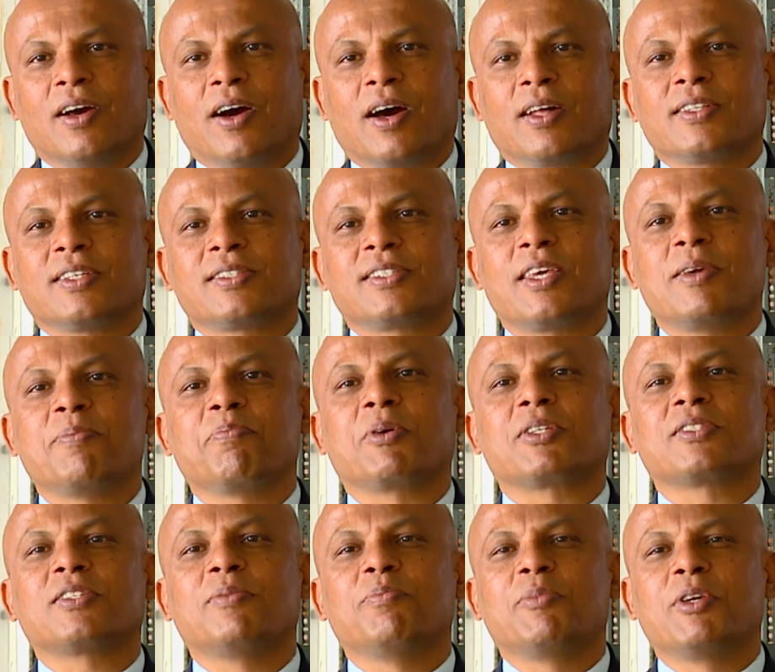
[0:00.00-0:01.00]
and the same
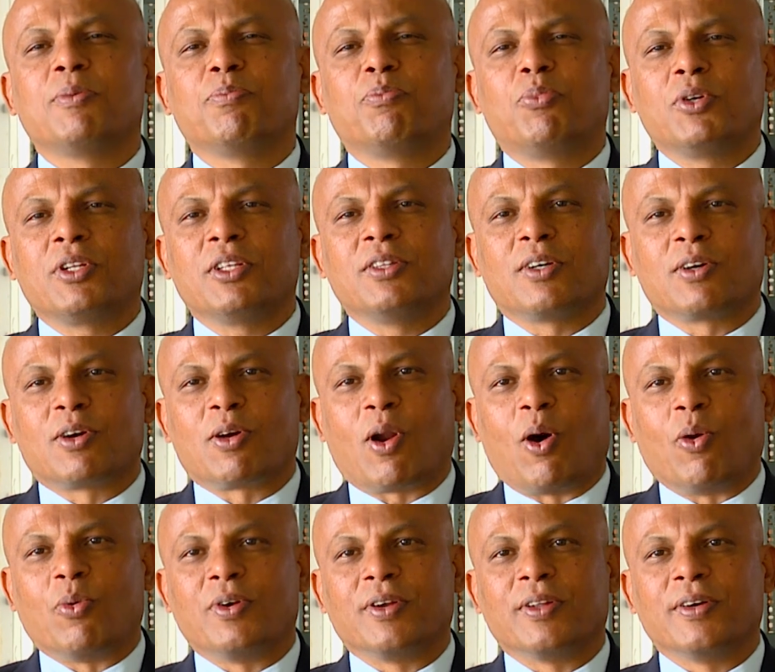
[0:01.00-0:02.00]
person being put in the
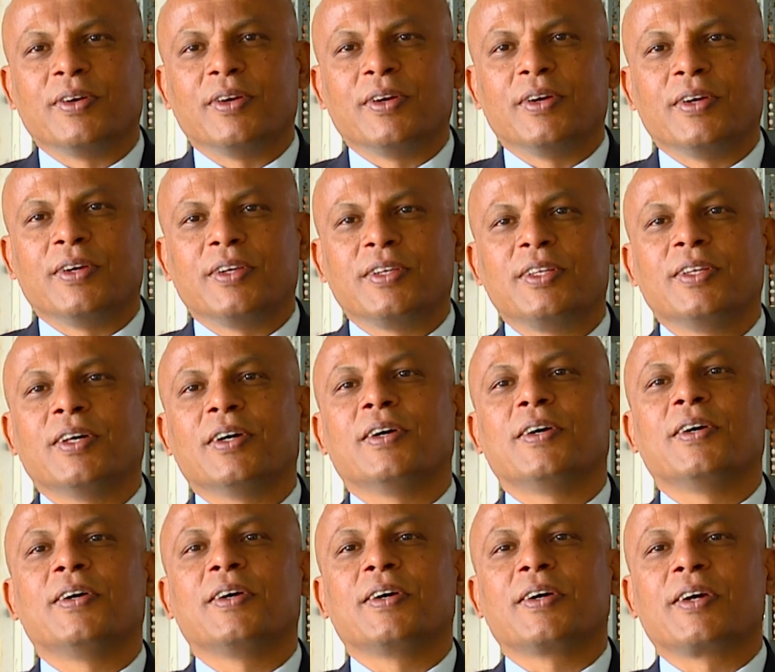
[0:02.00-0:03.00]
ground in
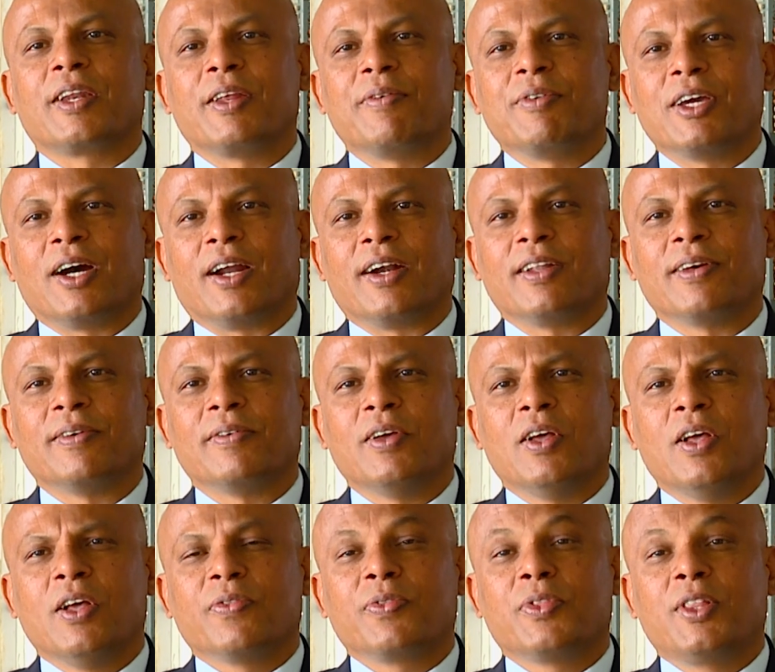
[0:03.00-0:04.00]
a graveyard.
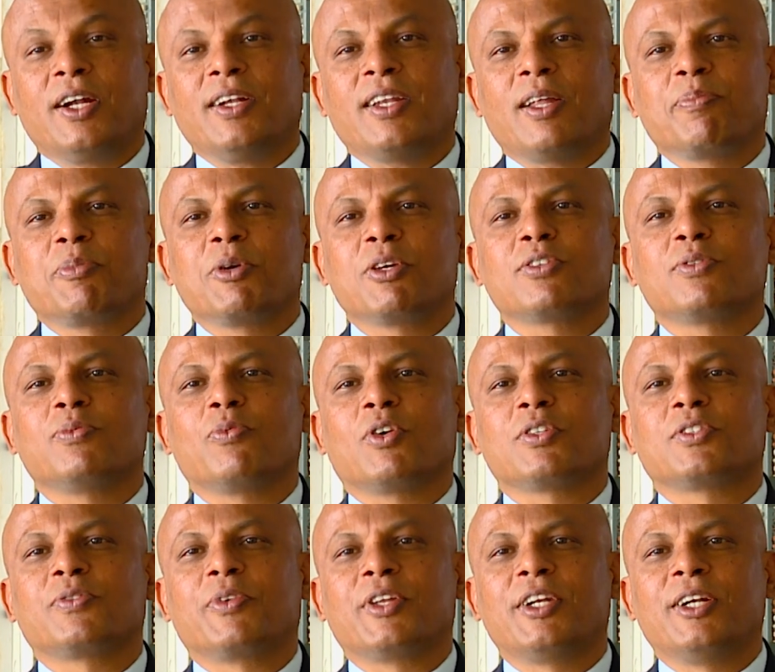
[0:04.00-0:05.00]
That appears
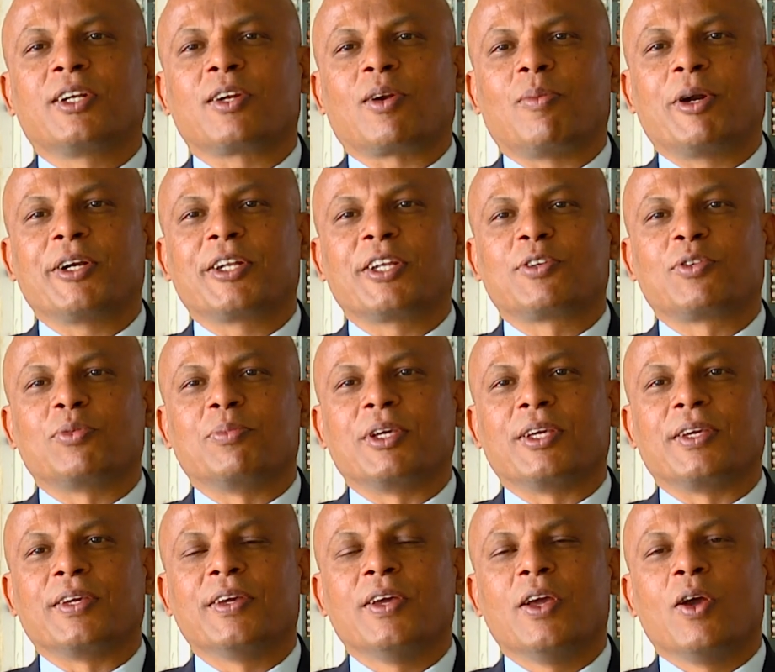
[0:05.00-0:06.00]
was very traumatic to
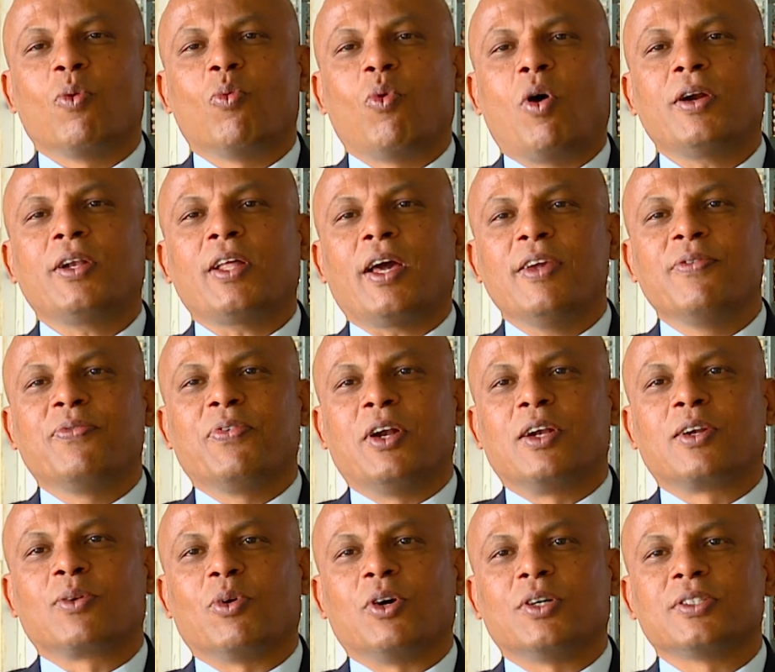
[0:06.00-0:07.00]
me. What I
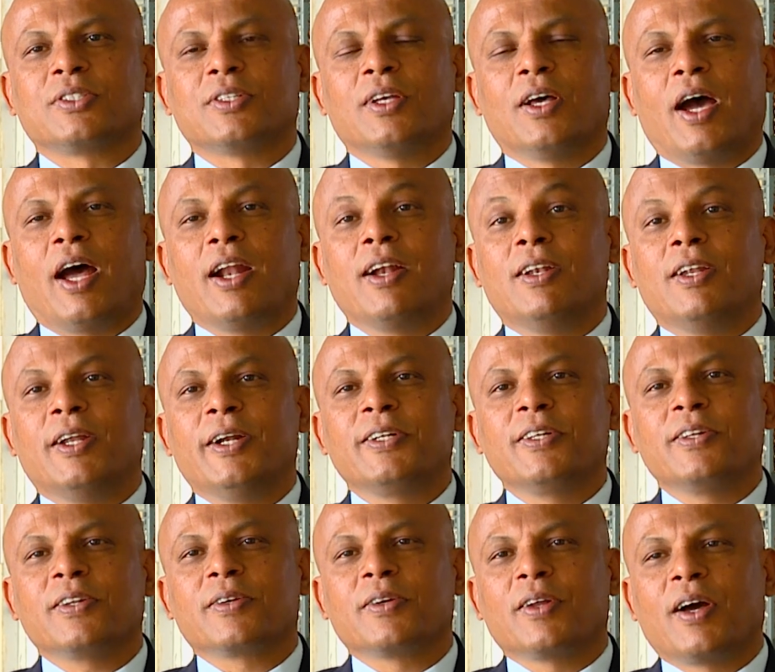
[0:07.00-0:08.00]
felt was, and
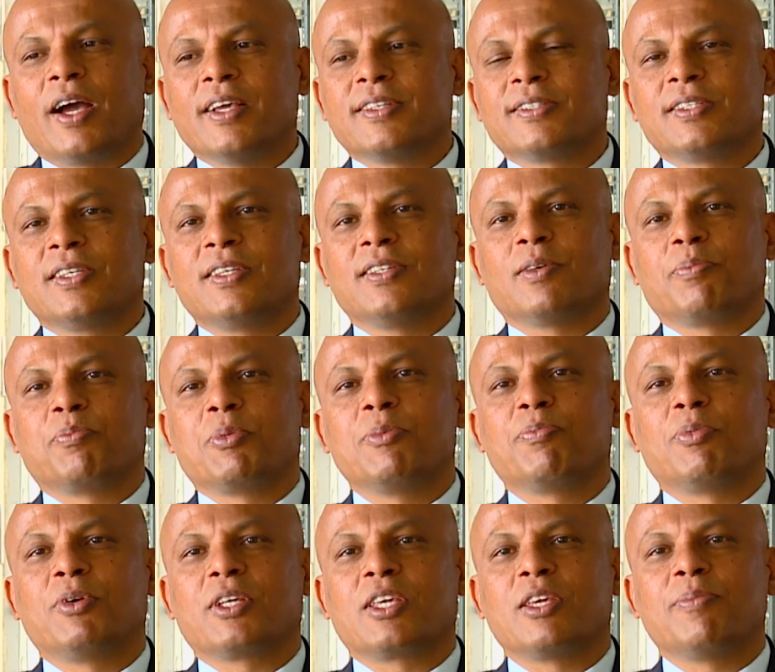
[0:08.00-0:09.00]
later I see the
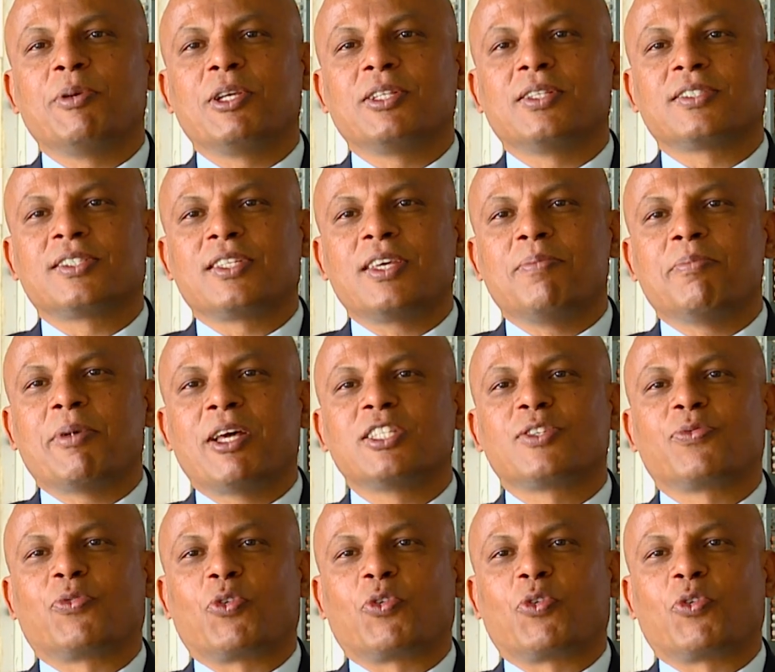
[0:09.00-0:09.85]
people keeping the same man's